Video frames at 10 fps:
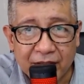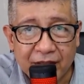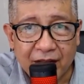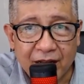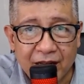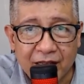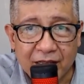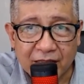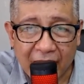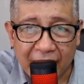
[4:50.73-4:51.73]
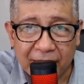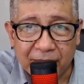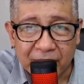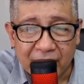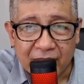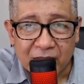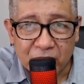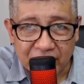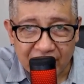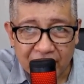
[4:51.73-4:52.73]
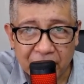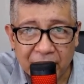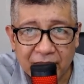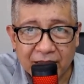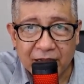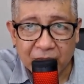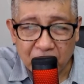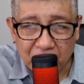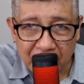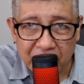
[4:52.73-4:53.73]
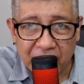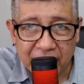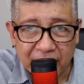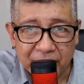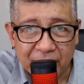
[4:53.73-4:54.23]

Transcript: uh, time to celebrate and commemorate